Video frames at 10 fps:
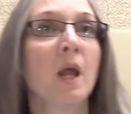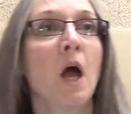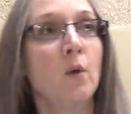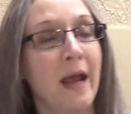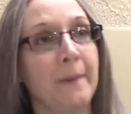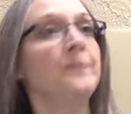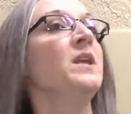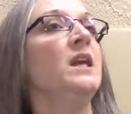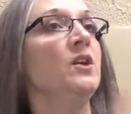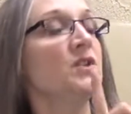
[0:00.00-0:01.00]
Okay,
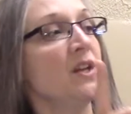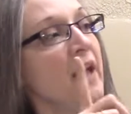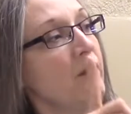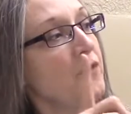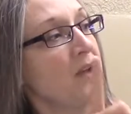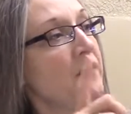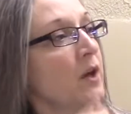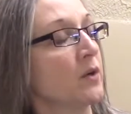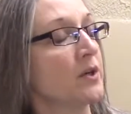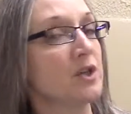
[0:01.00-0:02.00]
here's another thing
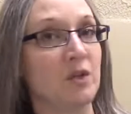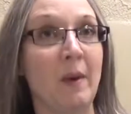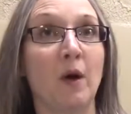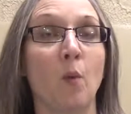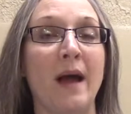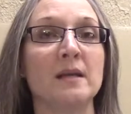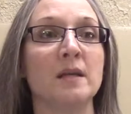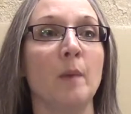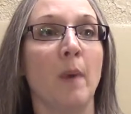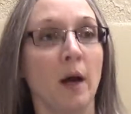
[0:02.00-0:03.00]
that Christians better wise
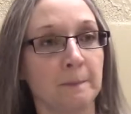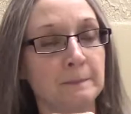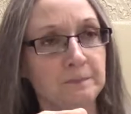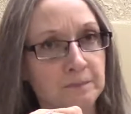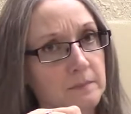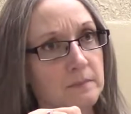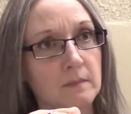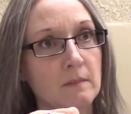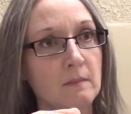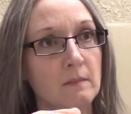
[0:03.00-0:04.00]
up on.
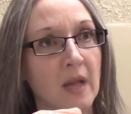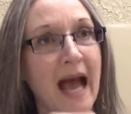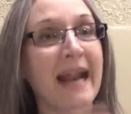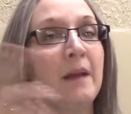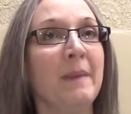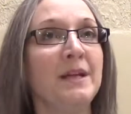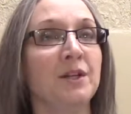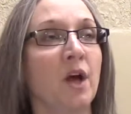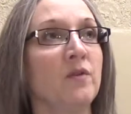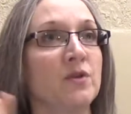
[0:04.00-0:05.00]
I didn't mean to
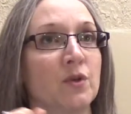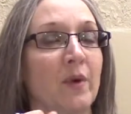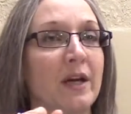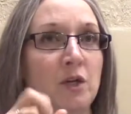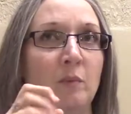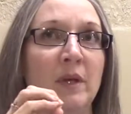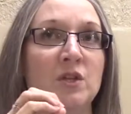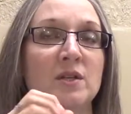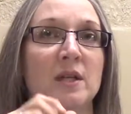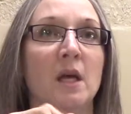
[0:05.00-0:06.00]
go this direction, but it's
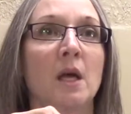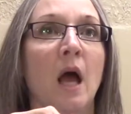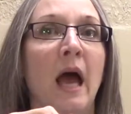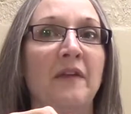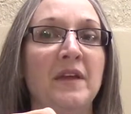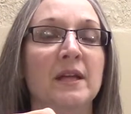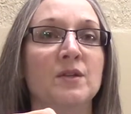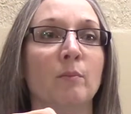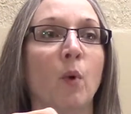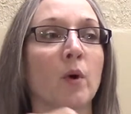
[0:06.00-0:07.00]
just, I think it's
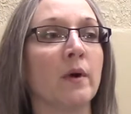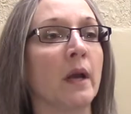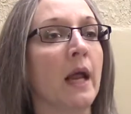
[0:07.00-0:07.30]
important.